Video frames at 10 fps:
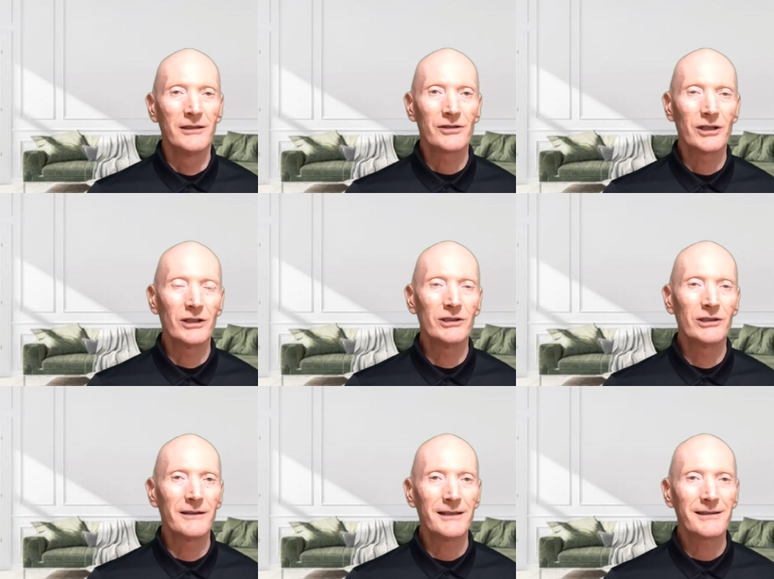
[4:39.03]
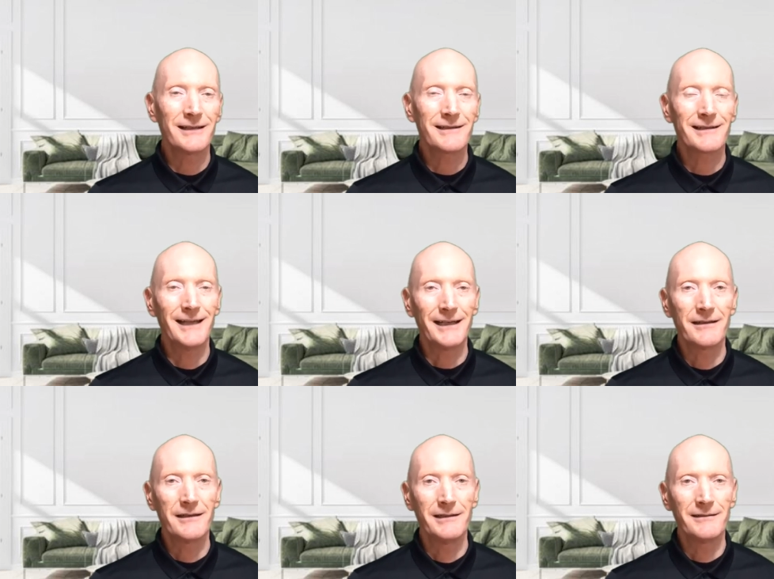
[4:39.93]
So, that's the
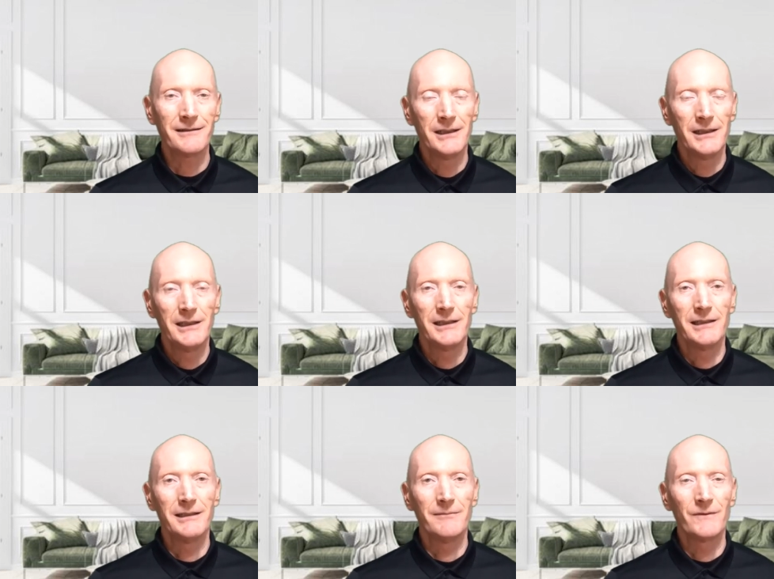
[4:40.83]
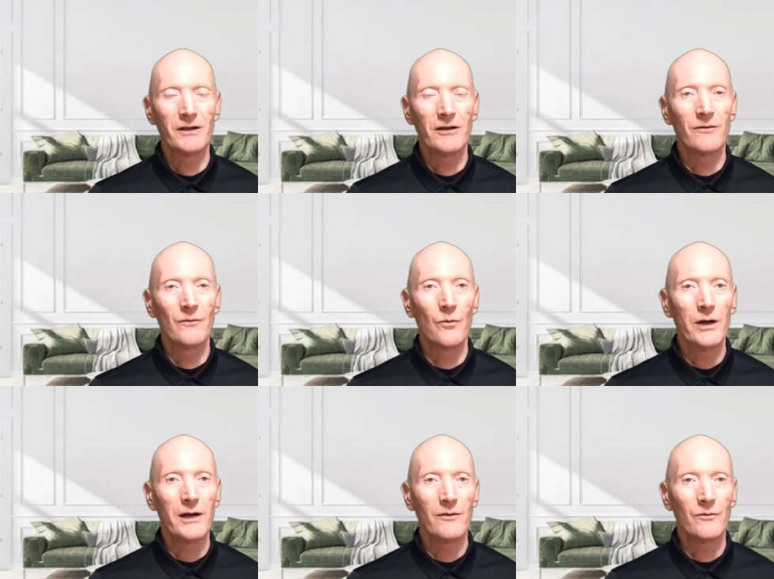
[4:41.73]
second thing,
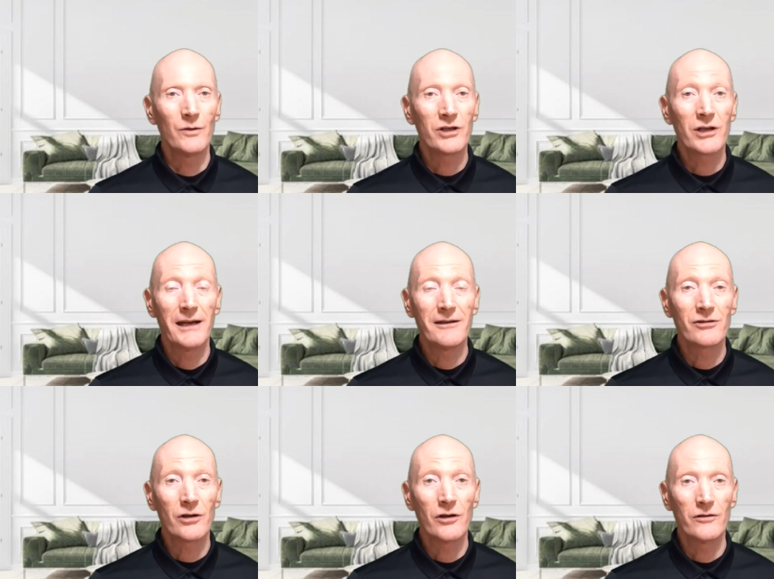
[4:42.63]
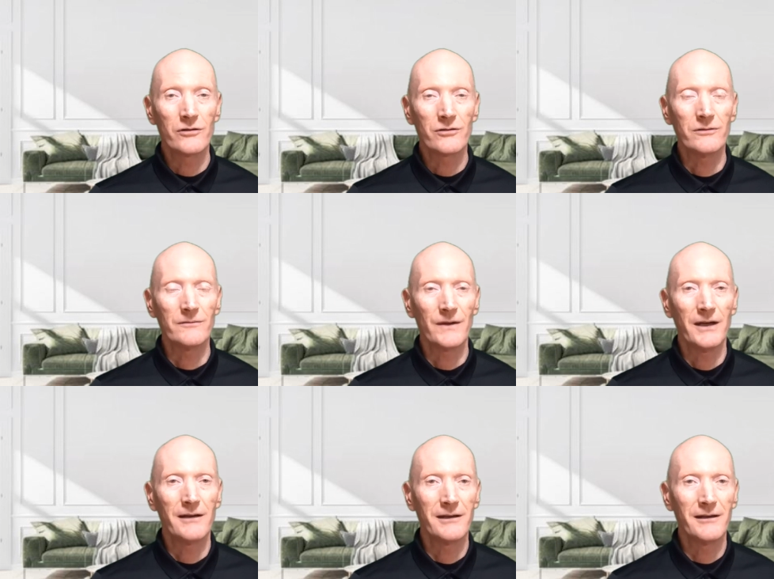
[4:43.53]
which lender to go to.
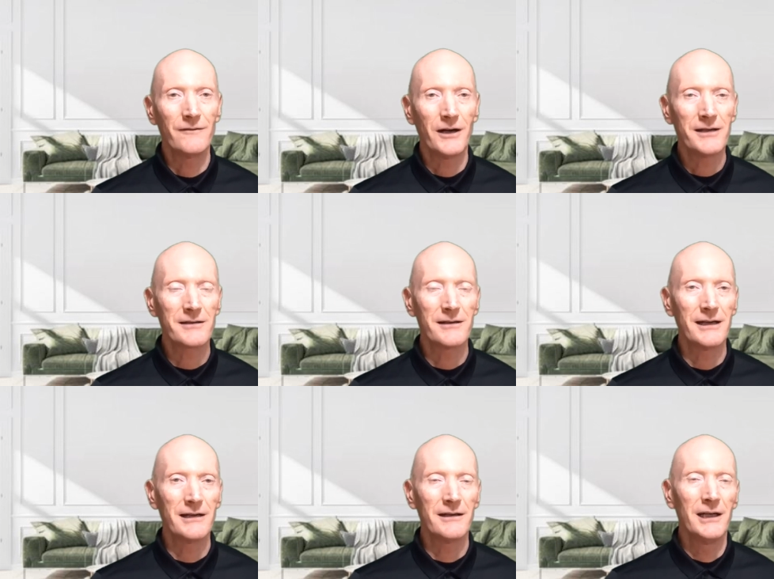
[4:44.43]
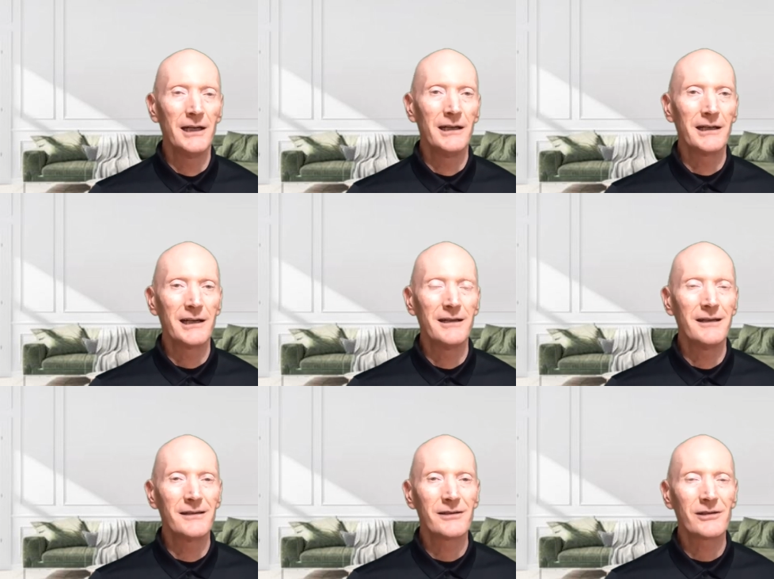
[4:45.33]
And the advice there, again,
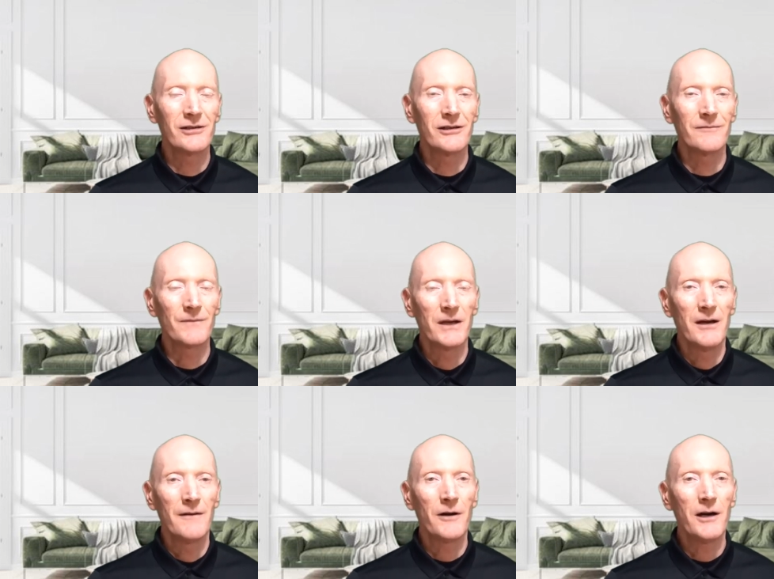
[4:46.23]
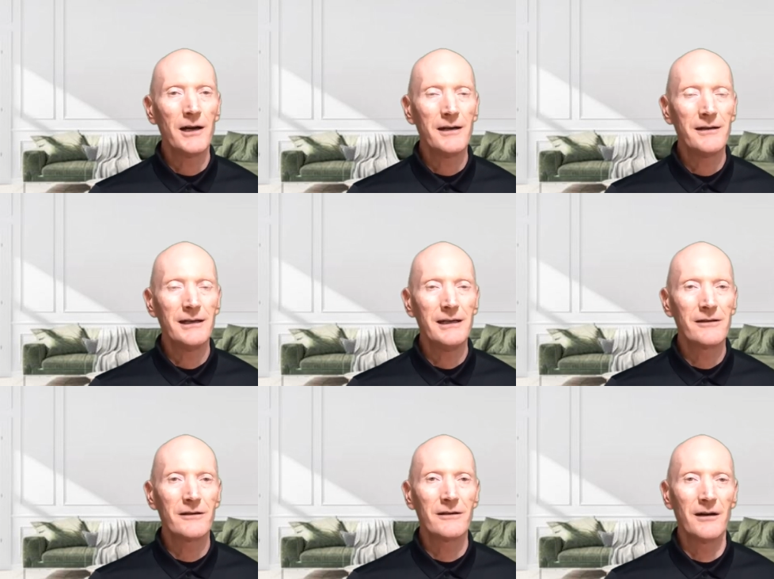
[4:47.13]
is, find
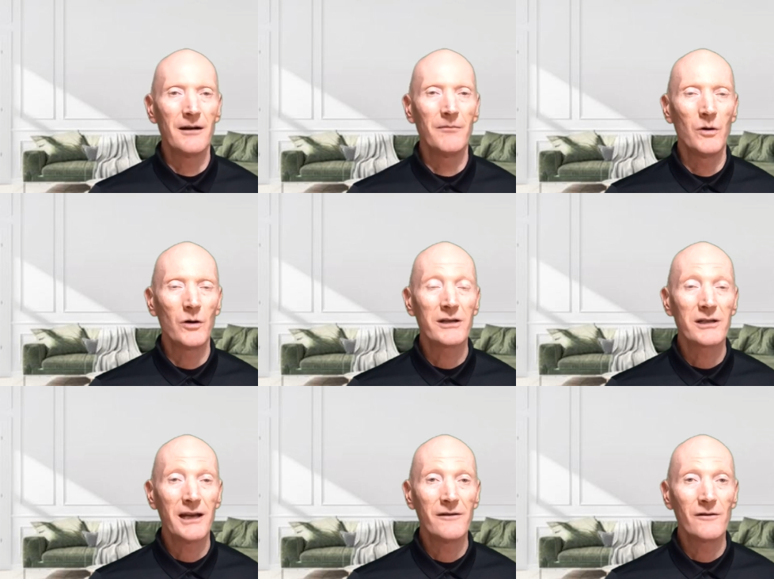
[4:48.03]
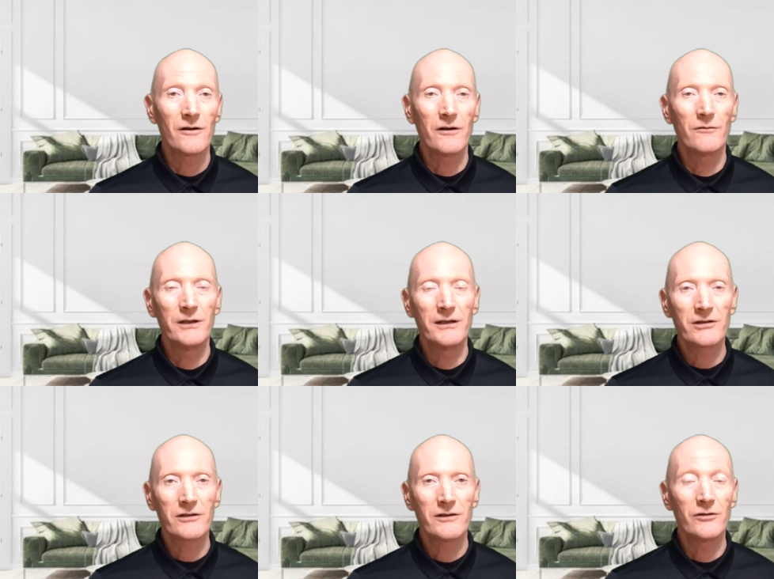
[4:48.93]
either a mortgage lender or a
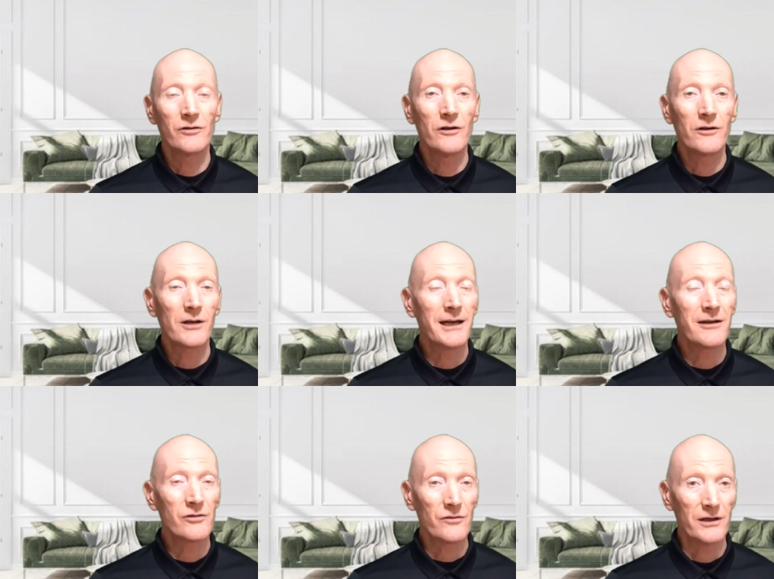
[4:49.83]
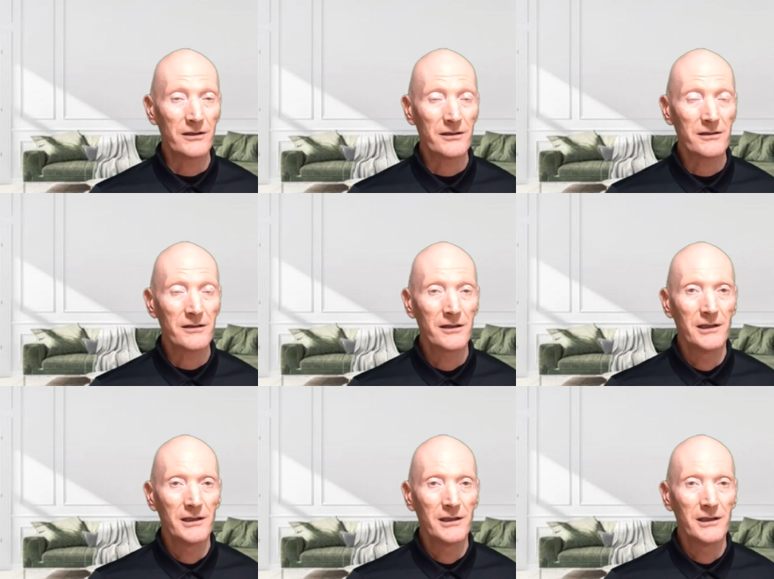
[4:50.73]
realtor that you know, like, and trust,